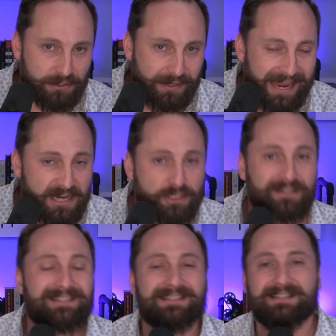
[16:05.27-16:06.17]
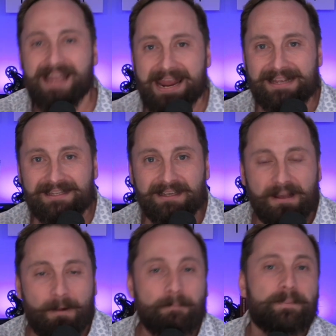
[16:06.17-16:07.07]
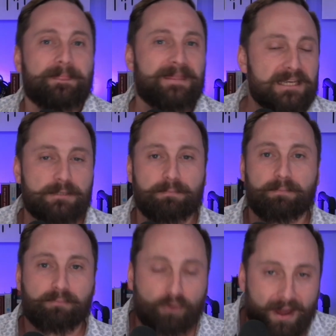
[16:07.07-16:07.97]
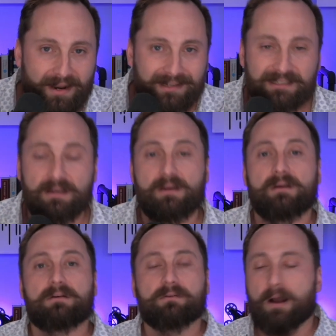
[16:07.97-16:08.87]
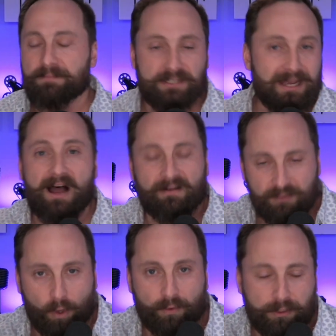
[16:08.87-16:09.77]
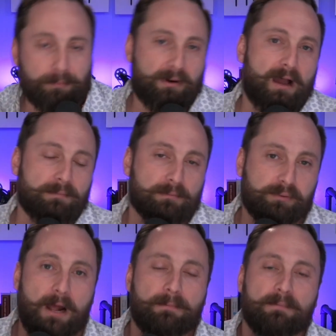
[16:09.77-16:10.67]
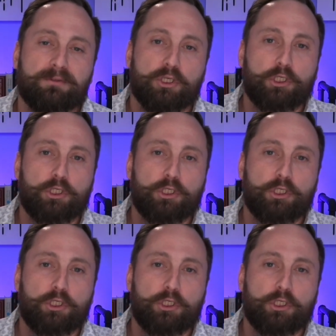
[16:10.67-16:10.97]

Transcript: You can't just state this product um, solves all your prob- problems.